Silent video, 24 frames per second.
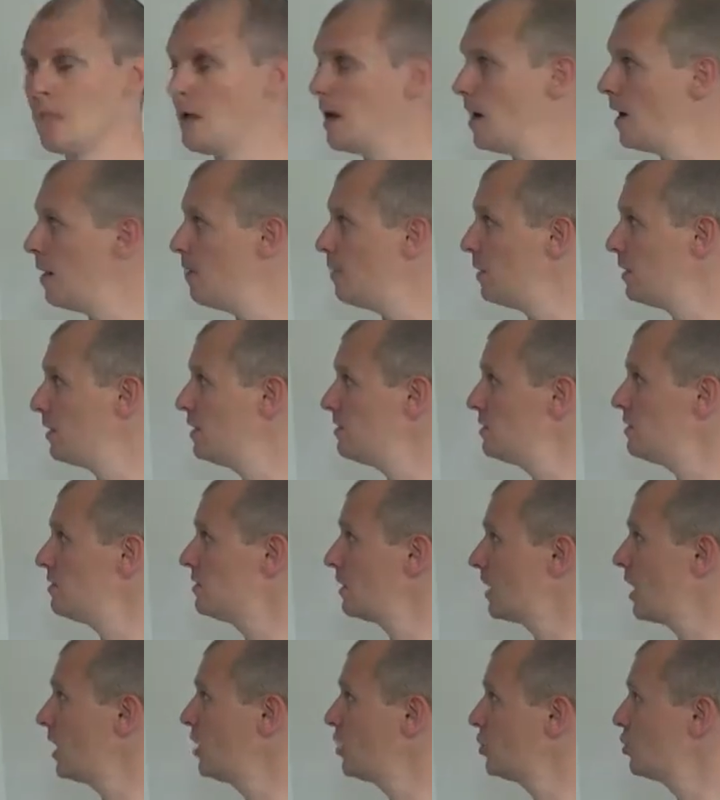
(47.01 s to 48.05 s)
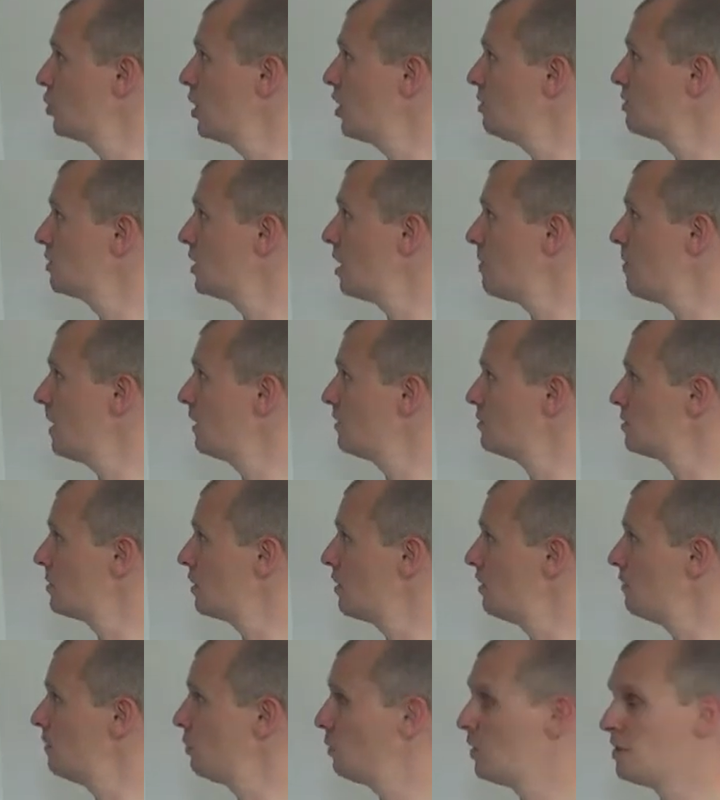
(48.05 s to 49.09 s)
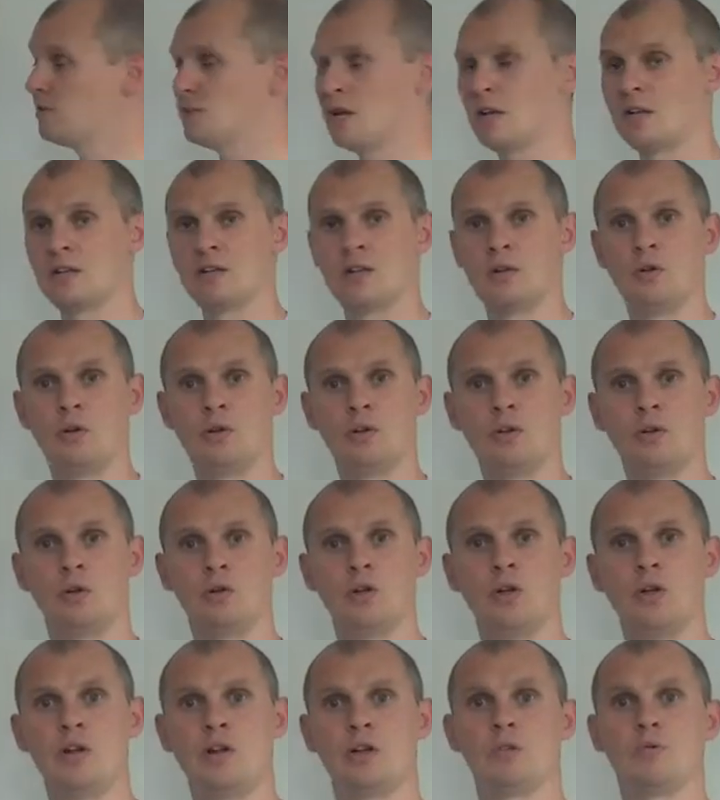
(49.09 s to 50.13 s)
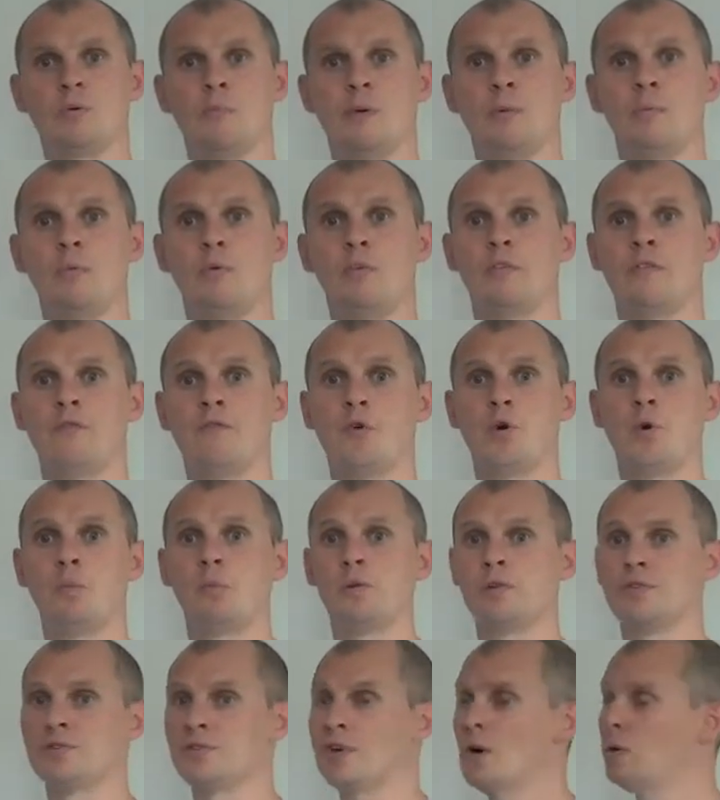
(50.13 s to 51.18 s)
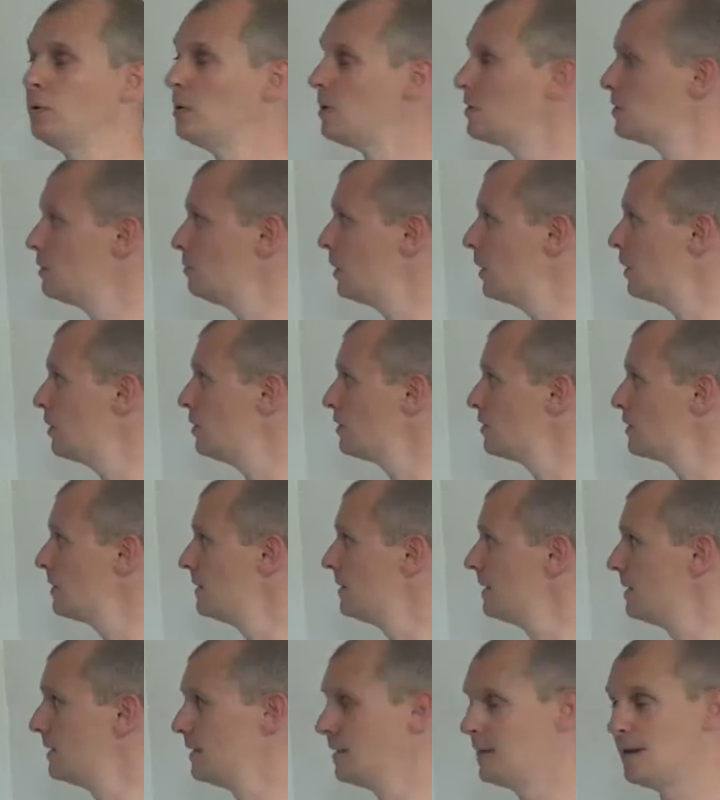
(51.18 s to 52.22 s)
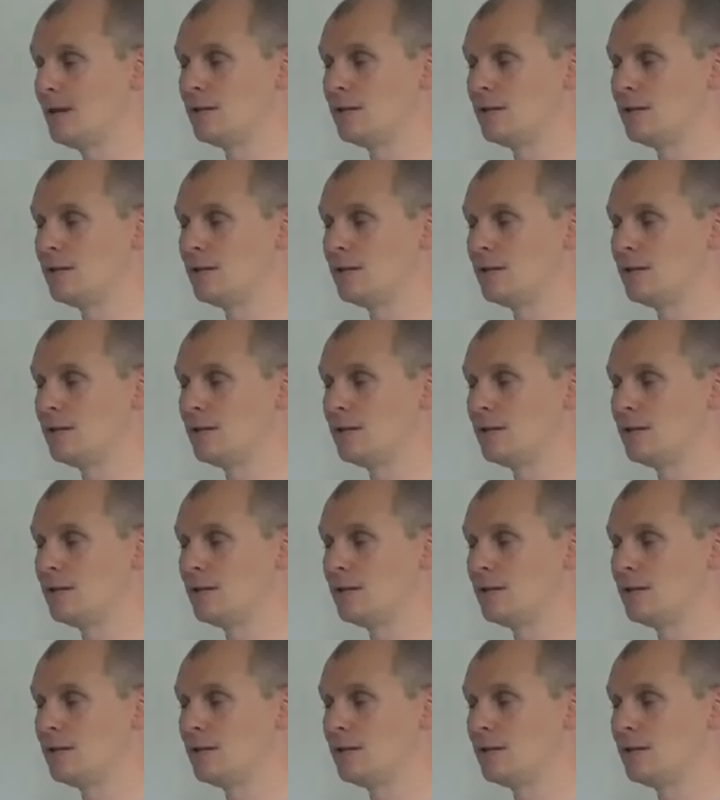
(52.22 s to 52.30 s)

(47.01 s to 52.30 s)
Uh, but this is the kind of showtime end, so if you want to take your, your learning to a bit more formal zone, I suppose,